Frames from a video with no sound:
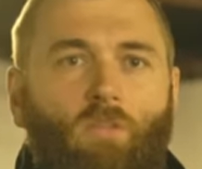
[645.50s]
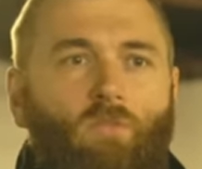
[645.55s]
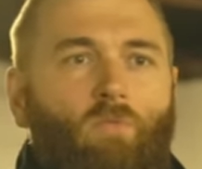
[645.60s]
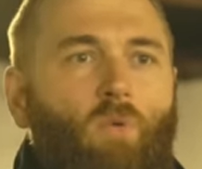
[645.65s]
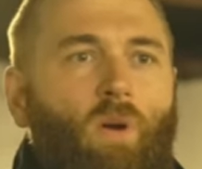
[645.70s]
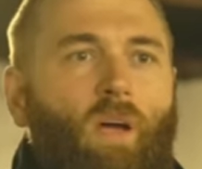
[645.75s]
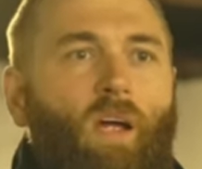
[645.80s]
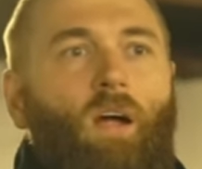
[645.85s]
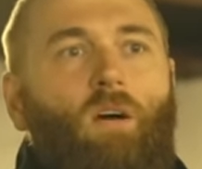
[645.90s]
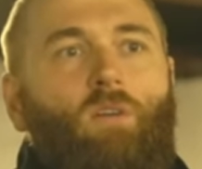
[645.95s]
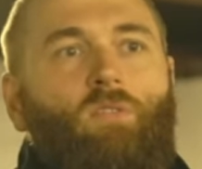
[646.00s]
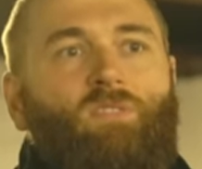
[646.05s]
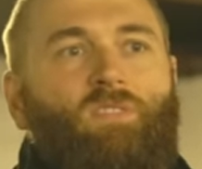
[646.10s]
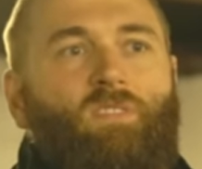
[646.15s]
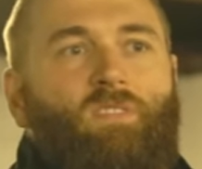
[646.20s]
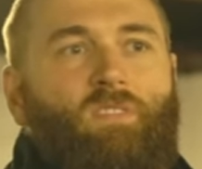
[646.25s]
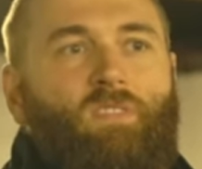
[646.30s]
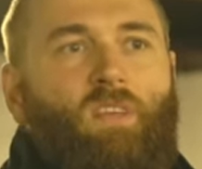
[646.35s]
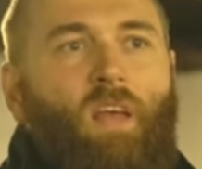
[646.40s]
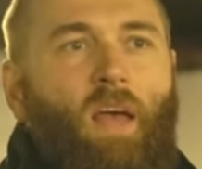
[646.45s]
of
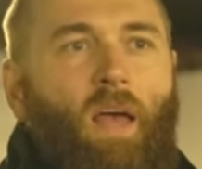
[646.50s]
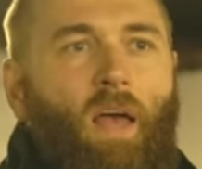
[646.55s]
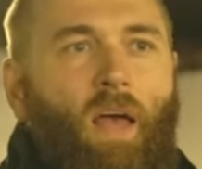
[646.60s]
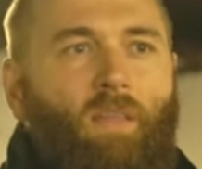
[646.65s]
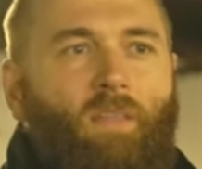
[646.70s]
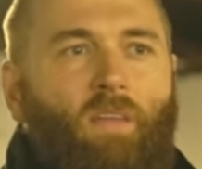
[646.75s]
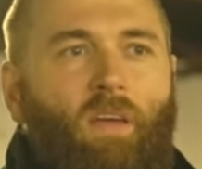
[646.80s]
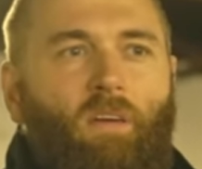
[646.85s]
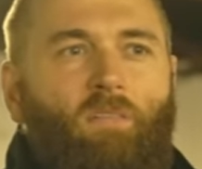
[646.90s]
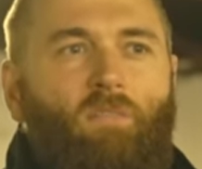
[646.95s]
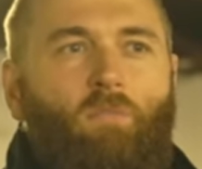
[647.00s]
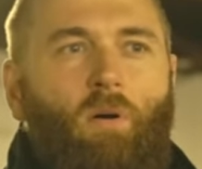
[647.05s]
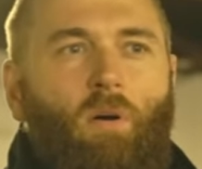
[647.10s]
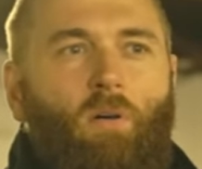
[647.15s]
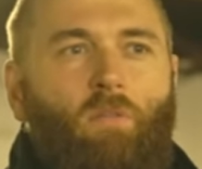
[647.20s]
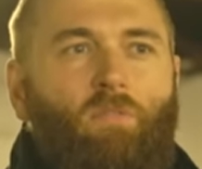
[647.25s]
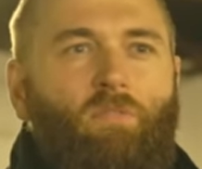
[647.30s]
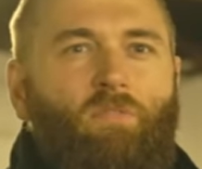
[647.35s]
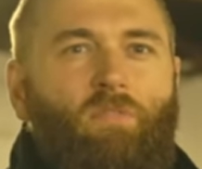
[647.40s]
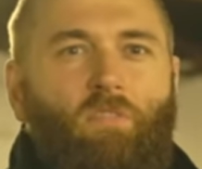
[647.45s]
warehouses, and they have
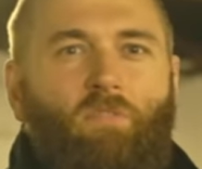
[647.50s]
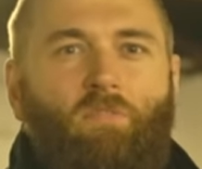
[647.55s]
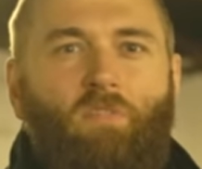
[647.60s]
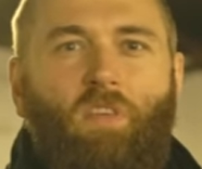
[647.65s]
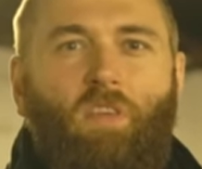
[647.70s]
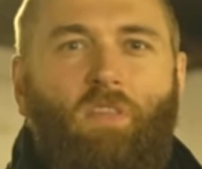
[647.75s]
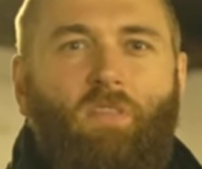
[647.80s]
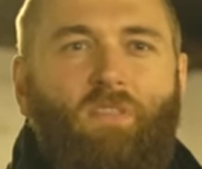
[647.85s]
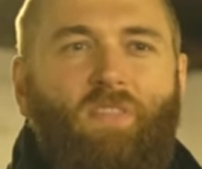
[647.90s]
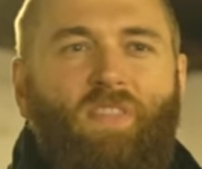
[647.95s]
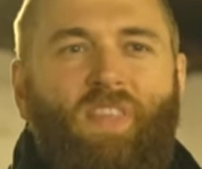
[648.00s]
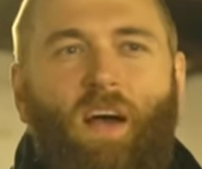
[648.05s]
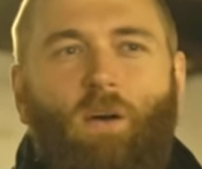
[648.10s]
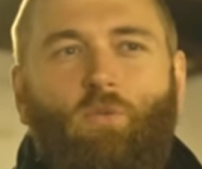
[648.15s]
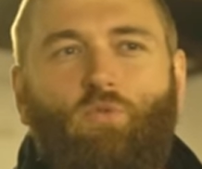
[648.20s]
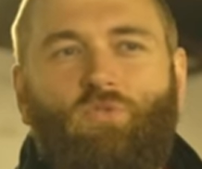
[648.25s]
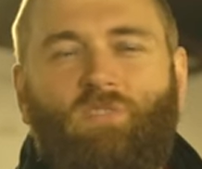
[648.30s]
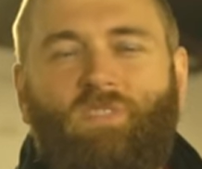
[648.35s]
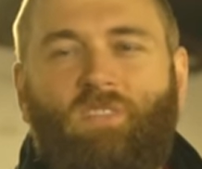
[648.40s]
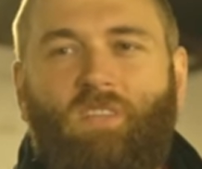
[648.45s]
about fifteen
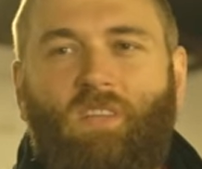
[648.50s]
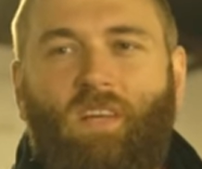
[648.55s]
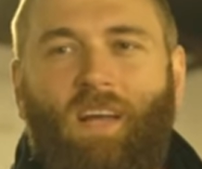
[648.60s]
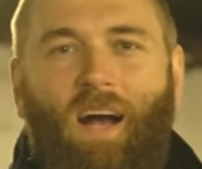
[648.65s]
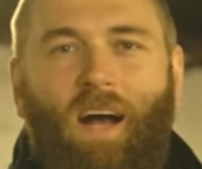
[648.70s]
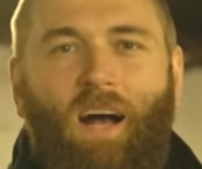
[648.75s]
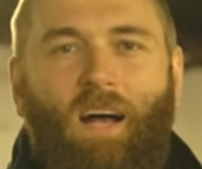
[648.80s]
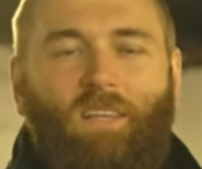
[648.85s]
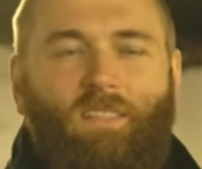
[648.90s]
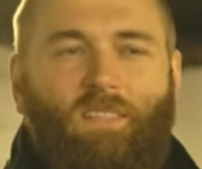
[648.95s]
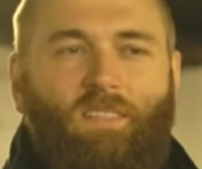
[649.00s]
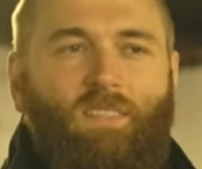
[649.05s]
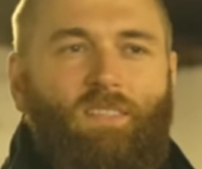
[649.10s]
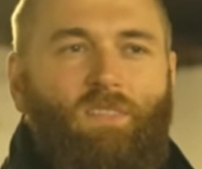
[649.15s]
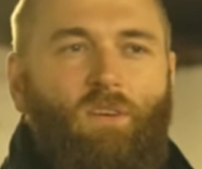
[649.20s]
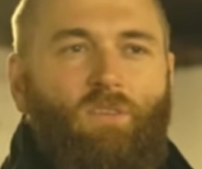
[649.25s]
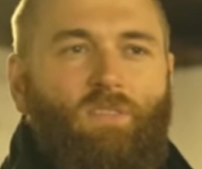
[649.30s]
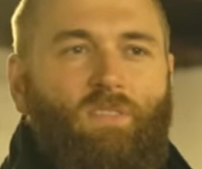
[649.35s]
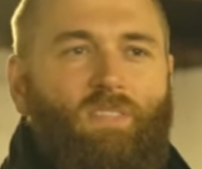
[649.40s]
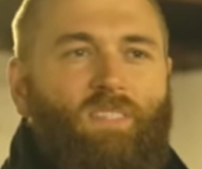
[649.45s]
thousand casks
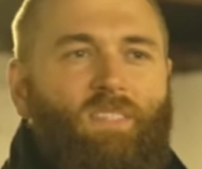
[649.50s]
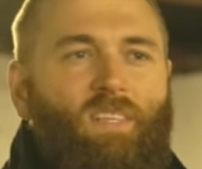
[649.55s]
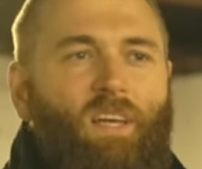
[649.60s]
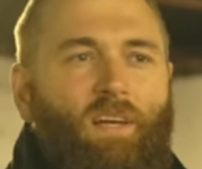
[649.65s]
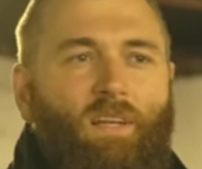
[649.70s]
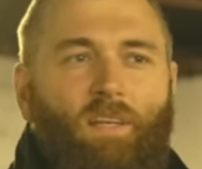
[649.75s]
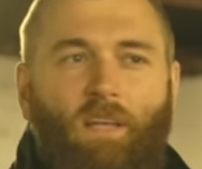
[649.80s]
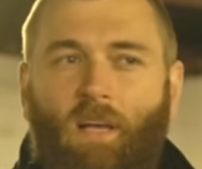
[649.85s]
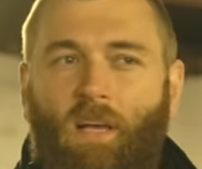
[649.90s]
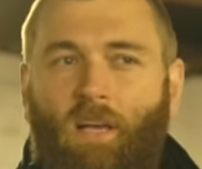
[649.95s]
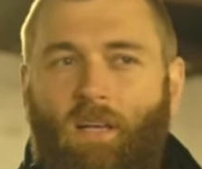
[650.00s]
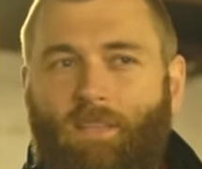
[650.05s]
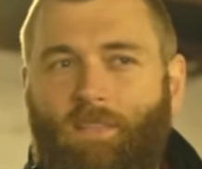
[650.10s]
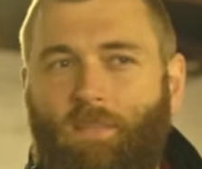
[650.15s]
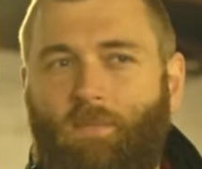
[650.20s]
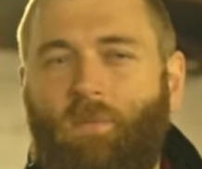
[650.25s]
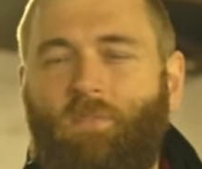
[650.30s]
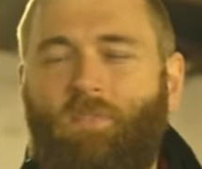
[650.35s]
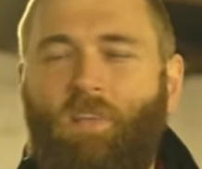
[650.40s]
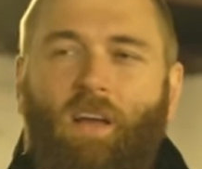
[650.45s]
on site.
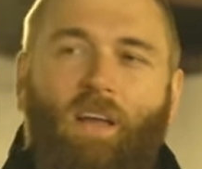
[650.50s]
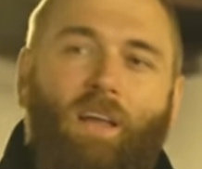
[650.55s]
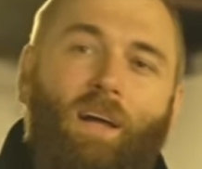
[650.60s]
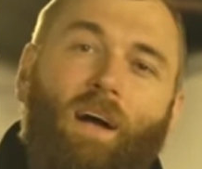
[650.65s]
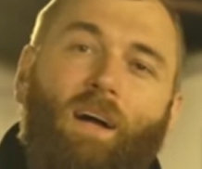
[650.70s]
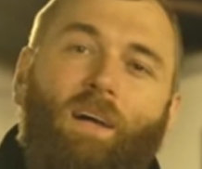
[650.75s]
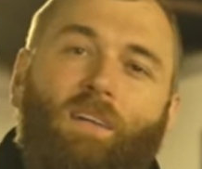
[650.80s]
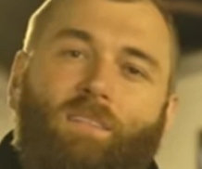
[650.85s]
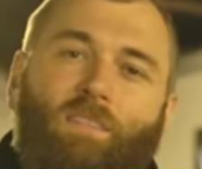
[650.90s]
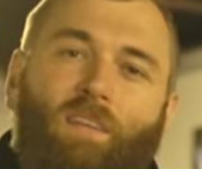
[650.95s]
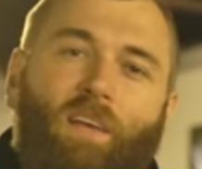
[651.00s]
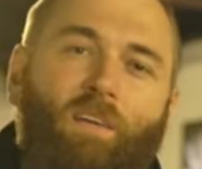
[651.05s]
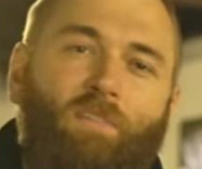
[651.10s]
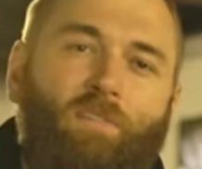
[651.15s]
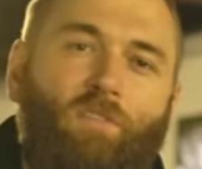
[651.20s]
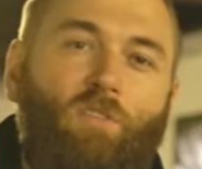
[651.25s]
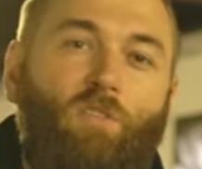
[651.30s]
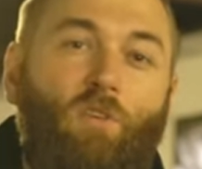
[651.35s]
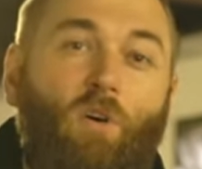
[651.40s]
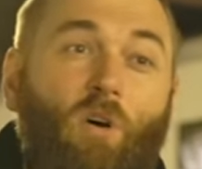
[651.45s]
Some of their casks have
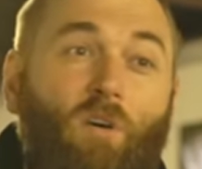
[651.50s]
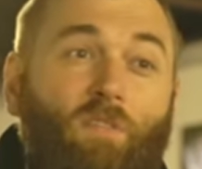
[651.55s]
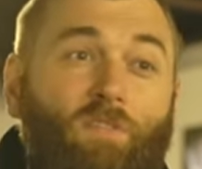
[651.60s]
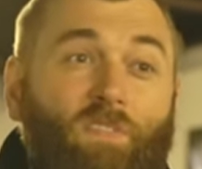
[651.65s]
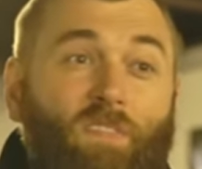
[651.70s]
to go off